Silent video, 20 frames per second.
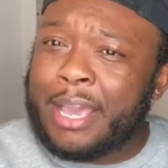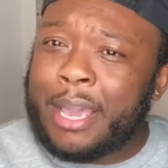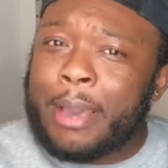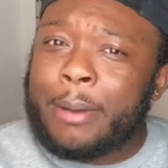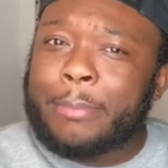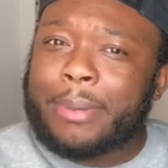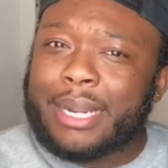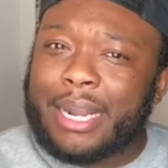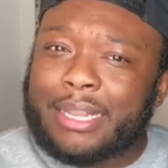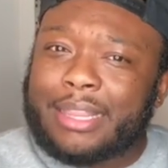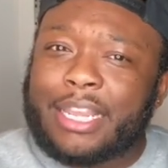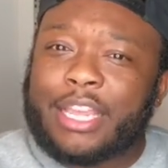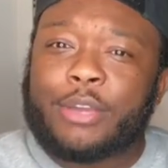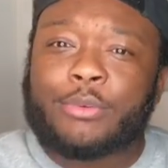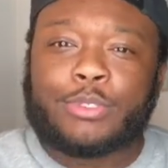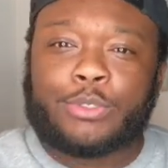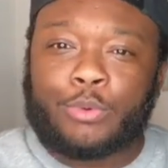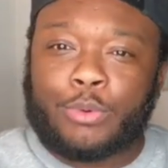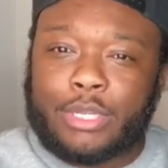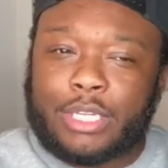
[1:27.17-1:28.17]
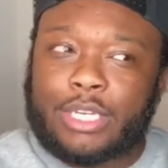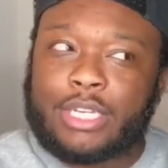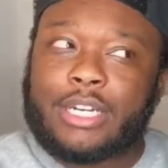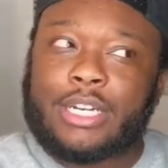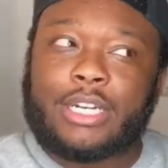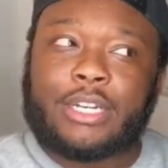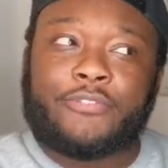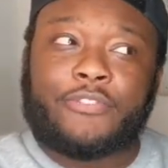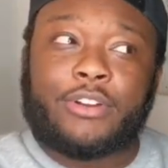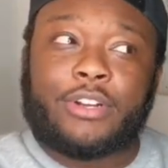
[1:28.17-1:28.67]
But I think it was really
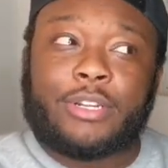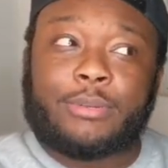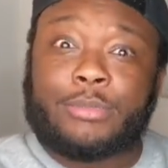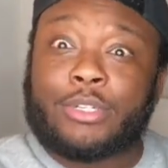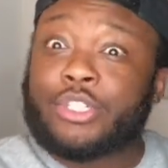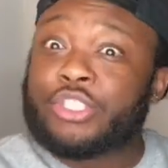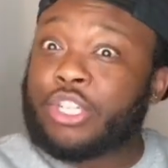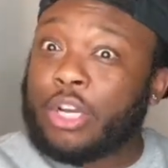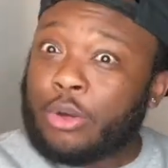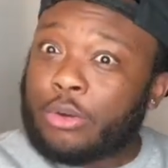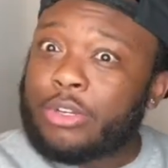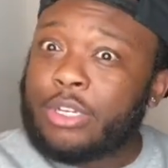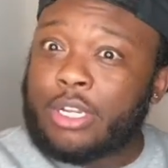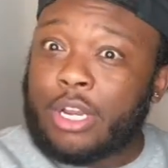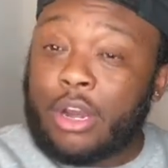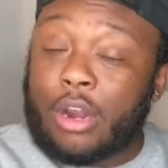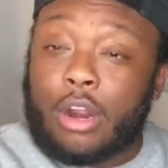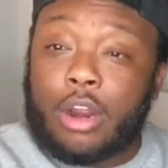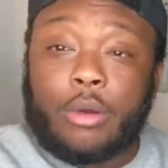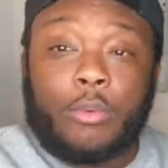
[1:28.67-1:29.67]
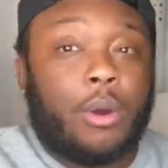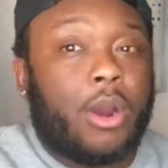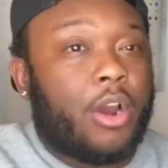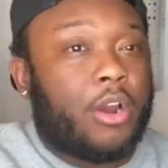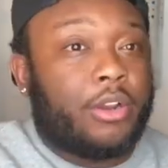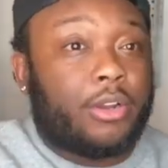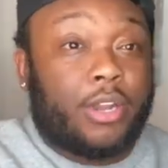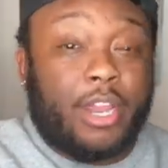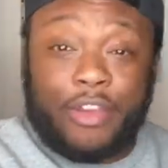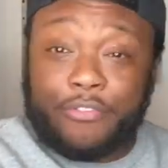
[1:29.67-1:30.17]
good for them to show, you know, her with her
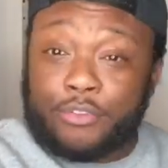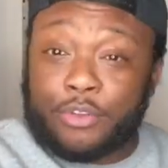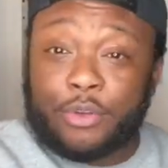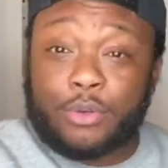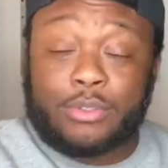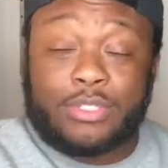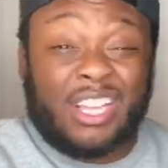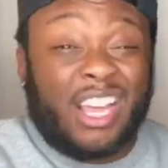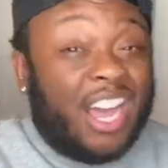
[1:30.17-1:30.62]
nephews.